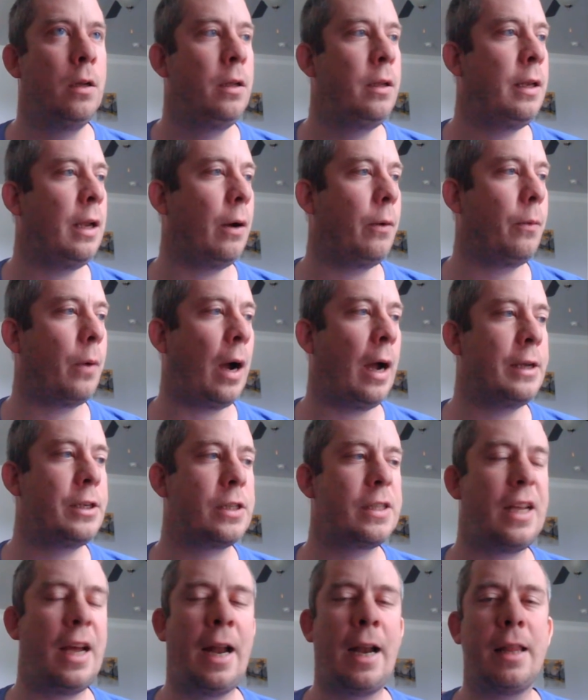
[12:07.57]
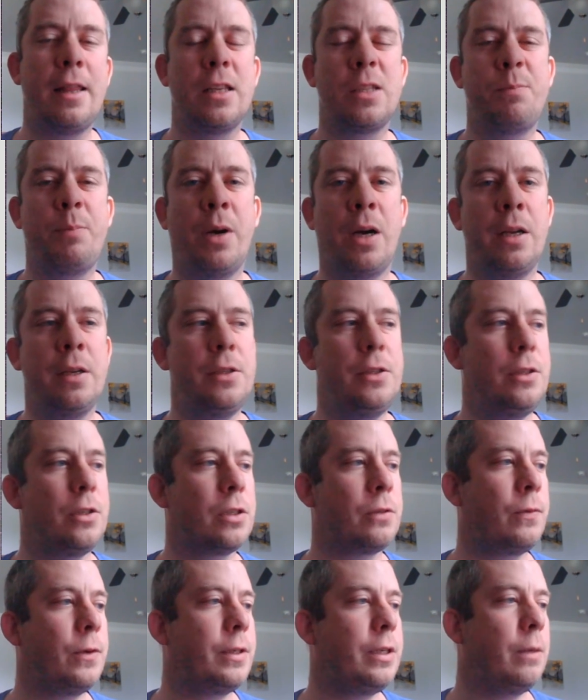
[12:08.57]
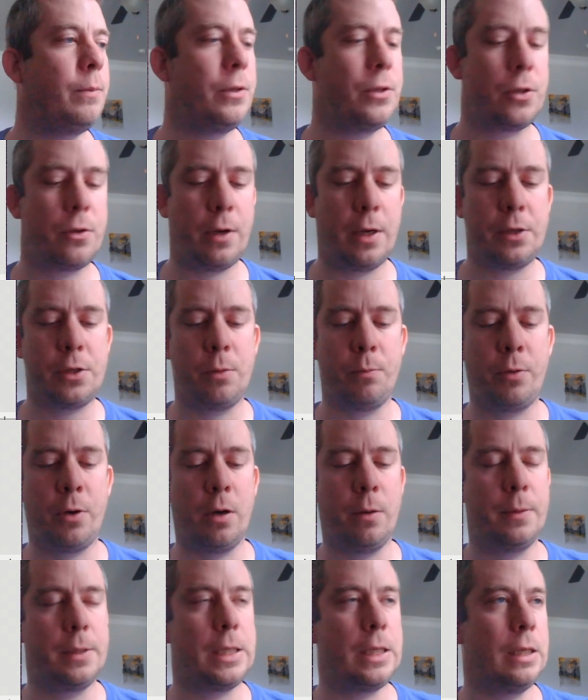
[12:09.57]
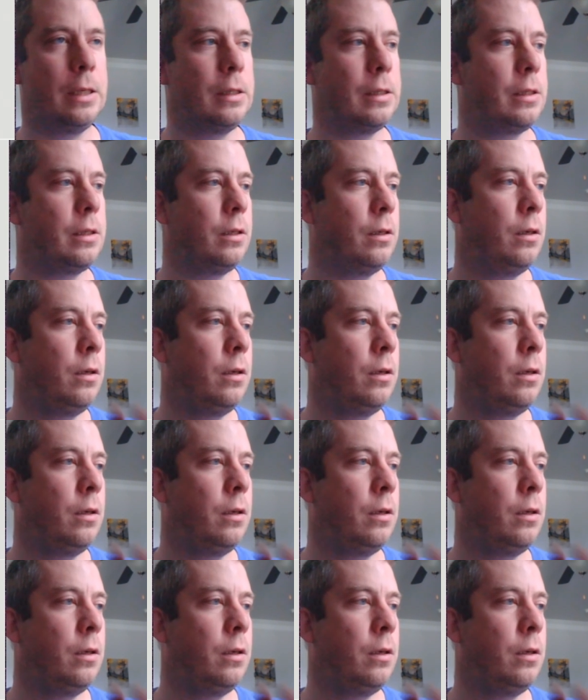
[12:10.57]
Now I just added this button just for demonstration purposes.